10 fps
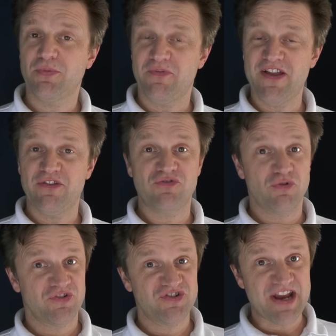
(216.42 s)
to prevent the
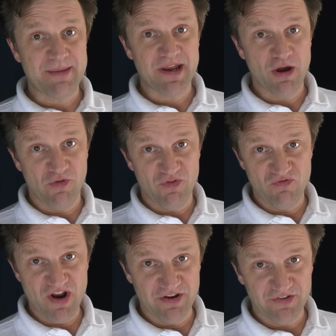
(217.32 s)
draws jamming on the
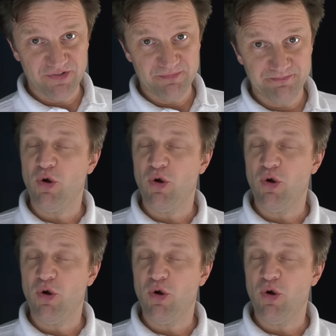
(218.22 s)
runners,